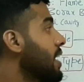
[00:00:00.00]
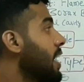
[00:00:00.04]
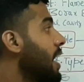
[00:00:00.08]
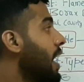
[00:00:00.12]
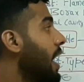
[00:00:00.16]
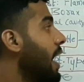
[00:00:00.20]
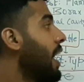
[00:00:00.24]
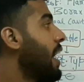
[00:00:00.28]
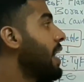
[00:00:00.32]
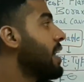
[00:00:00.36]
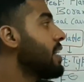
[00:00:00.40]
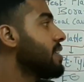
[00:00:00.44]

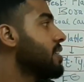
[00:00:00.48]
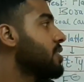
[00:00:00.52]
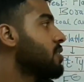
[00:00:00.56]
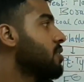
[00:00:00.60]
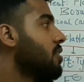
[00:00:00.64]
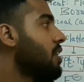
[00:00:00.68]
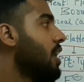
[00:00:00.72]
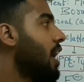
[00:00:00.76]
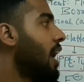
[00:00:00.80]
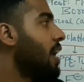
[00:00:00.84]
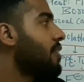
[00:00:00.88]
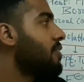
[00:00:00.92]
and
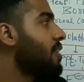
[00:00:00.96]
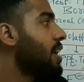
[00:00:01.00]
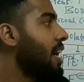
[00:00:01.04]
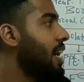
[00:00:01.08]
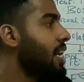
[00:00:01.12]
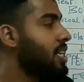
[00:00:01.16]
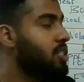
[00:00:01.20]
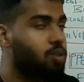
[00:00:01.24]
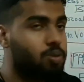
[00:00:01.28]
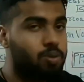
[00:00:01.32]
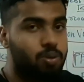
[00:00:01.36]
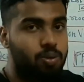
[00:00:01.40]
you'll have a
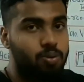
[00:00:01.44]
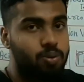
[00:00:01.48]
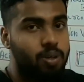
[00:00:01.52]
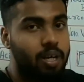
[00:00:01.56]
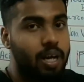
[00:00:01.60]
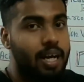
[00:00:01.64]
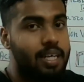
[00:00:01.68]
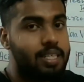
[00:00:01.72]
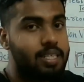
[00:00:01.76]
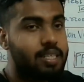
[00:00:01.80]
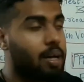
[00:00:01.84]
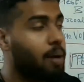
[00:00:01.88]
SO2
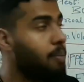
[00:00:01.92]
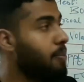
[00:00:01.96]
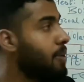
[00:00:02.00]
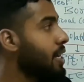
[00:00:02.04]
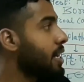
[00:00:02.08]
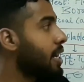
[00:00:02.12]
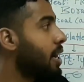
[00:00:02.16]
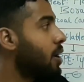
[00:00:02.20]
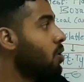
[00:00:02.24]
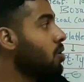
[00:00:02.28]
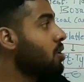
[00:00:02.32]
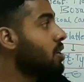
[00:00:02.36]
gas coming
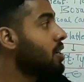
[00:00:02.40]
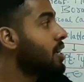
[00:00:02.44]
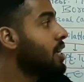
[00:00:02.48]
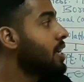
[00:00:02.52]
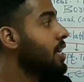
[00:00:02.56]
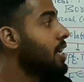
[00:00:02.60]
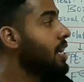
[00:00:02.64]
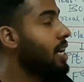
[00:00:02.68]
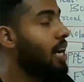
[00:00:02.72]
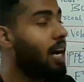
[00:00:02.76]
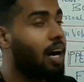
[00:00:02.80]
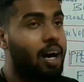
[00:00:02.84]
out.
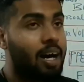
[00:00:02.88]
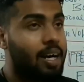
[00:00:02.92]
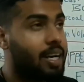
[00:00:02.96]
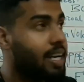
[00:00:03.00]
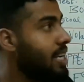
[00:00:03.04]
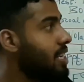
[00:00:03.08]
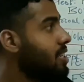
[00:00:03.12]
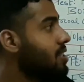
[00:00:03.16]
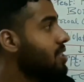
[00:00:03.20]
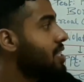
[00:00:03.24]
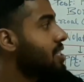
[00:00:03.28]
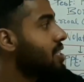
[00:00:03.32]

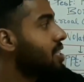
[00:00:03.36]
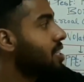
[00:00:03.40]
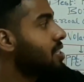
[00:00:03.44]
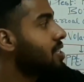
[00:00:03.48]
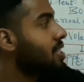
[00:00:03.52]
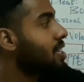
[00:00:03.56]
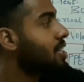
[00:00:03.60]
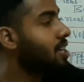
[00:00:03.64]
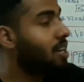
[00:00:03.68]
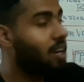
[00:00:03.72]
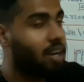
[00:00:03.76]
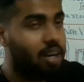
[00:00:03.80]
Again, this is
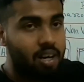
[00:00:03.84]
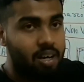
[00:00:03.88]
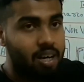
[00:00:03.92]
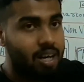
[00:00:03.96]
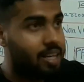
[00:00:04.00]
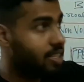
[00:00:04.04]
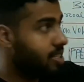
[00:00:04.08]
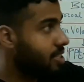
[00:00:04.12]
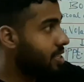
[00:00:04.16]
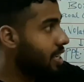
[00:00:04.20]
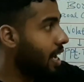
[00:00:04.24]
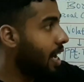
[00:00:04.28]
a
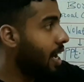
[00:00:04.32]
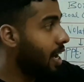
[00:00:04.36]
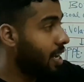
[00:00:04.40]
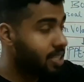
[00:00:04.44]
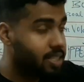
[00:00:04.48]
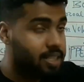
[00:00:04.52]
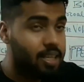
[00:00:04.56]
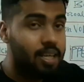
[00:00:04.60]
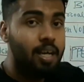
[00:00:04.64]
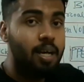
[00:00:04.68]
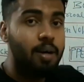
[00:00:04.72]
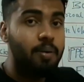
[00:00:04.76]
colorless
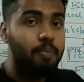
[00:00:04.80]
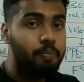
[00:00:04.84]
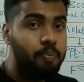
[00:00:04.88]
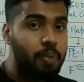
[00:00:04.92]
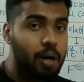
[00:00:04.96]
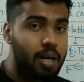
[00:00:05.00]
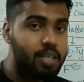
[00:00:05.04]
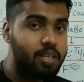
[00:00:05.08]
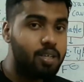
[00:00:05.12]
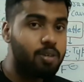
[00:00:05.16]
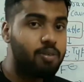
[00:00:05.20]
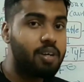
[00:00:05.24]
gas,
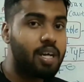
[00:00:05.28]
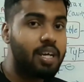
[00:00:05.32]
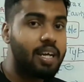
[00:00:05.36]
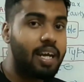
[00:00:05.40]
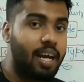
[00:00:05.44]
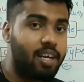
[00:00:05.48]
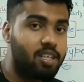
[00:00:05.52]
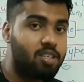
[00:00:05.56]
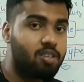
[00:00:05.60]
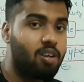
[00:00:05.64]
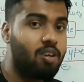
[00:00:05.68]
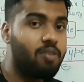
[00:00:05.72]
but you can
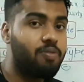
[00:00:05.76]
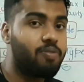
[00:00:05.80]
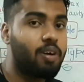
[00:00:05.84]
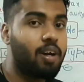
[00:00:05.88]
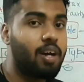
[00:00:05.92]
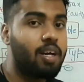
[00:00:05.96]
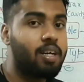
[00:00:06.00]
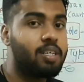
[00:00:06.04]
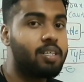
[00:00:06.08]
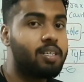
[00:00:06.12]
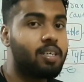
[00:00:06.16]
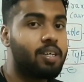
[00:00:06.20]
actually
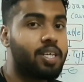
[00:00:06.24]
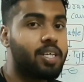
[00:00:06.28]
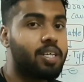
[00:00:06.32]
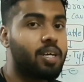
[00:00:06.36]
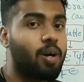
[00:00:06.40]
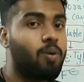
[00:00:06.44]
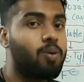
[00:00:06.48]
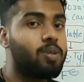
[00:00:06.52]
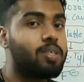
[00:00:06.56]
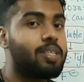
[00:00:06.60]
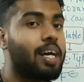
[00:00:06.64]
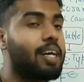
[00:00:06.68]
find it
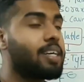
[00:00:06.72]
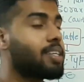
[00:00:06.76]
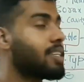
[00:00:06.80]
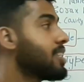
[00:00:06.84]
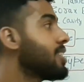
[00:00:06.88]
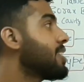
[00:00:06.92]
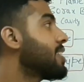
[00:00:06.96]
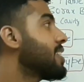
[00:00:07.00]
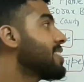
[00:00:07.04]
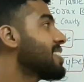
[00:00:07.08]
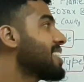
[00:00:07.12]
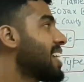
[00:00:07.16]
out that
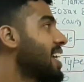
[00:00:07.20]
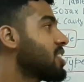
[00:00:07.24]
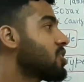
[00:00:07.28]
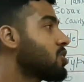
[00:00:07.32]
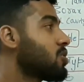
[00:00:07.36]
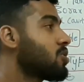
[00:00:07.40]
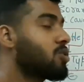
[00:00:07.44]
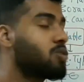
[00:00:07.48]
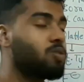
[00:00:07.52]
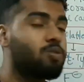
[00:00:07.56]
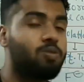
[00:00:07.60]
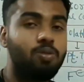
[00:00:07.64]
it is
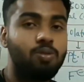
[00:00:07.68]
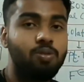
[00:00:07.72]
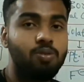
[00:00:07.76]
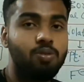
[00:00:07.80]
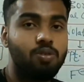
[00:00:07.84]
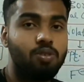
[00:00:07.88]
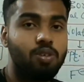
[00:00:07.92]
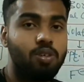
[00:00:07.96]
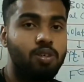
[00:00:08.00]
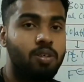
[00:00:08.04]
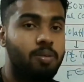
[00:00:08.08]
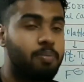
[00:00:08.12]

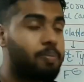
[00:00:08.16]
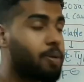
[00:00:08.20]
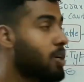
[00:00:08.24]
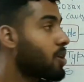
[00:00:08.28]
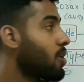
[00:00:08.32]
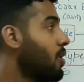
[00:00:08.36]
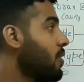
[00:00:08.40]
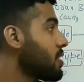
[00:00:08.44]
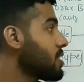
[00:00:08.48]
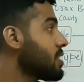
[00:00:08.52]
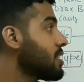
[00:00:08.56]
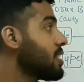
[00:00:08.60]
SO2
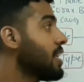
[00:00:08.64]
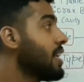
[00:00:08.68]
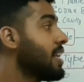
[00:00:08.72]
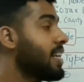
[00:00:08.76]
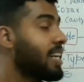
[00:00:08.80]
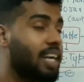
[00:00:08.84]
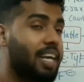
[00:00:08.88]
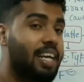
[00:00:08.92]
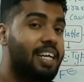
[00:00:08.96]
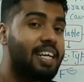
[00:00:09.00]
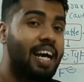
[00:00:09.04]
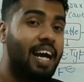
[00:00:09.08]
because
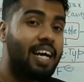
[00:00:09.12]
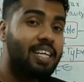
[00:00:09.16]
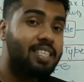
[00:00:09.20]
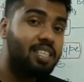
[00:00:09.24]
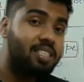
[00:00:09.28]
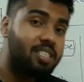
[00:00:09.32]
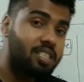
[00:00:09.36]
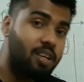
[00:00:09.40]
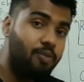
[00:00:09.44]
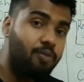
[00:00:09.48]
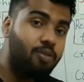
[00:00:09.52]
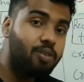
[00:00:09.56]
it
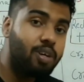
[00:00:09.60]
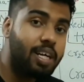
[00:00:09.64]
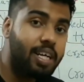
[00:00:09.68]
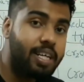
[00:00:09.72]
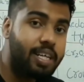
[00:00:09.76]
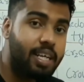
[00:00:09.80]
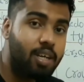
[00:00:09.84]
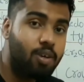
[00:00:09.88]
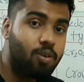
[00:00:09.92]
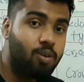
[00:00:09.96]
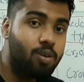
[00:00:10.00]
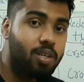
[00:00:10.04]
has a
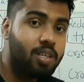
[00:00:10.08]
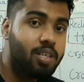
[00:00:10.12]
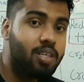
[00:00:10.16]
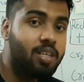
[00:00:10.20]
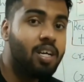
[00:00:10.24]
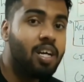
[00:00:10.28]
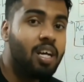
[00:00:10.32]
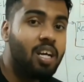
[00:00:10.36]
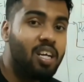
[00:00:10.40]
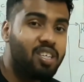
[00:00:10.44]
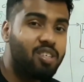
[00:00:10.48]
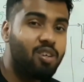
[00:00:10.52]
suffocating
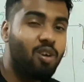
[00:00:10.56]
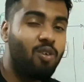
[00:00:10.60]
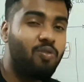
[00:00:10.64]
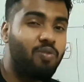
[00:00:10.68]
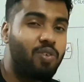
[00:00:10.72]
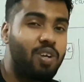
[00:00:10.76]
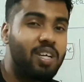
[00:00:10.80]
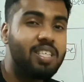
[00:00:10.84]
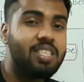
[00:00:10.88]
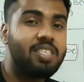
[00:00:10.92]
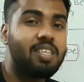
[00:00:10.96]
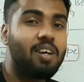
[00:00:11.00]
odor. You'll
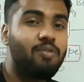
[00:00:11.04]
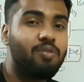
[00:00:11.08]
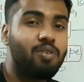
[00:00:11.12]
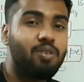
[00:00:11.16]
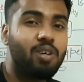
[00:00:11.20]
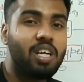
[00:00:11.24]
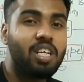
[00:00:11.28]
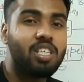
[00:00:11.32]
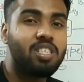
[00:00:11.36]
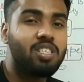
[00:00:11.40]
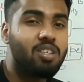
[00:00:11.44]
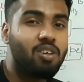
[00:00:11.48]
feel
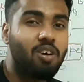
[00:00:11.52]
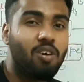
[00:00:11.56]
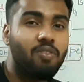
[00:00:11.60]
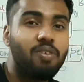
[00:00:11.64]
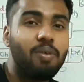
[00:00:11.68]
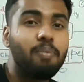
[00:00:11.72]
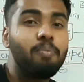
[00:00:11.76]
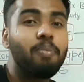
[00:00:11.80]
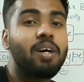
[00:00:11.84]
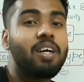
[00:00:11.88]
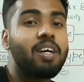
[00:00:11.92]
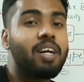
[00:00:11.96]
suffocation of
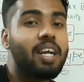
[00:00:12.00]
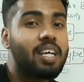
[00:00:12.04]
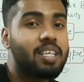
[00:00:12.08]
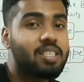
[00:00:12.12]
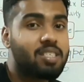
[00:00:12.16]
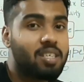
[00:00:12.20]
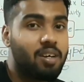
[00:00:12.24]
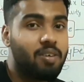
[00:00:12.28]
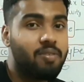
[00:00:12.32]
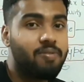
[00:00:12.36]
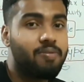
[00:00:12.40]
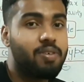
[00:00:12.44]
a burning
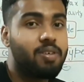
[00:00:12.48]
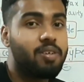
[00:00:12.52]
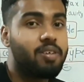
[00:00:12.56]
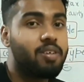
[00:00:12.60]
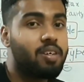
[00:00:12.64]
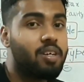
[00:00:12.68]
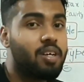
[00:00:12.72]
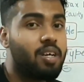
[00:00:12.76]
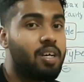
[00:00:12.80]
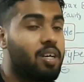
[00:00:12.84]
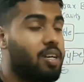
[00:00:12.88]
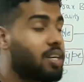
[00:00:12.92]
sulfur,
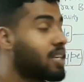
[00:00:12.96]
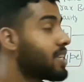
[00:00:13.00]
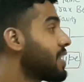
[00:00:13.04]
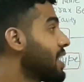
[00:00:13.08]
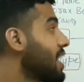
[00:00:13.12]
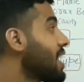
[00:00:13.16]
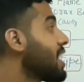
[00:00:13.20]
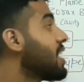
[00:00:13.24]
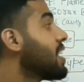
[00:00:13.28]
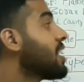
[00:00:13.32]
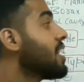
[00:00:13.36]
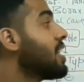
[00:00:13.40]

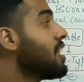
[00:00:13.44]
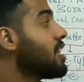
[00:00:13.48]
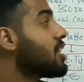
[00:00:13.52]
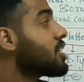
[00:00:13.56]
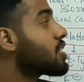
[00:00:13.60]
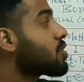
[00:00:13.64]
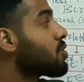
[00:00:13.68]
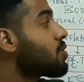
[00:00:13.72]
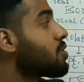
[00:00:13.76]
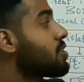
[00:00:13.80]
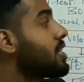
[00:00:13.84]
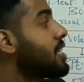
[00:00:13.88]
right?
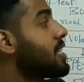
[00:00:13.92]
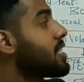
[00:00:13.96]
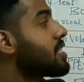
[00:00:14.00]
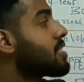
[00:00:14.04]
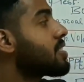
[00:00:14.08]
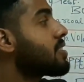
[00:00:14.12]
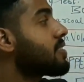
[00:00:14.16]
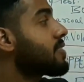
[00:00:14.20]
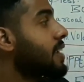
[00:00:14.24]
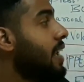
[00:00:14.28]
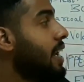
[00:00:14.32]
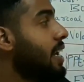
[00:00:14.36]
So
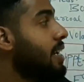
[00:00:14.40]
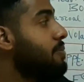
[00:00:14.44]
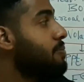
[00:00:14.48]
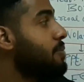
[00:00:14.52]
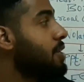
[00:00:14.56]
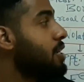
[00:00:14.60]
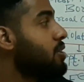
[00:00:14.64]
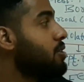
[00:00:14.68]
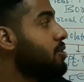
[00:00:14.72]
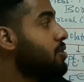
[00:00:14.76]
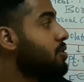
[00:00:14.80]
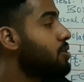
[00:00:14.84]
this can
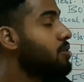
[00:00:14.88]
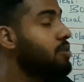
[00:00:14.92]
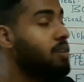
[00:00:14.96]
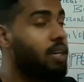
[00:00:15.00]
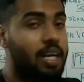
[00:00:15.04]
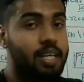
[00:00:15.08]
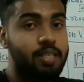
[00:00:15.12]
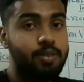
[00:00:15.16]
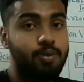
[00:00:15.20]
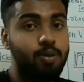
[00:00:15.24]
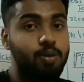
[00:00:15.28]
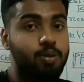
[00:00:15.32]
be due to
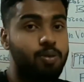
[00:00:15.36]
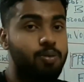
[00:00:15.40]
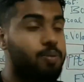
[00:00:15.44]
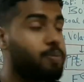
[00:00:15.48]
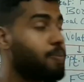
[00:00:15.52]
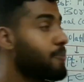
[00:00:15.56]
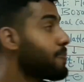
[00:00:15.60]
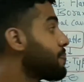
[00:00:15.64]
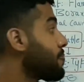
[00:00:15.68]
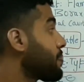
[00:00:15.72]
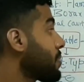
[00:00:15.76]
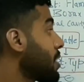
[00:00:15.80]
SO2.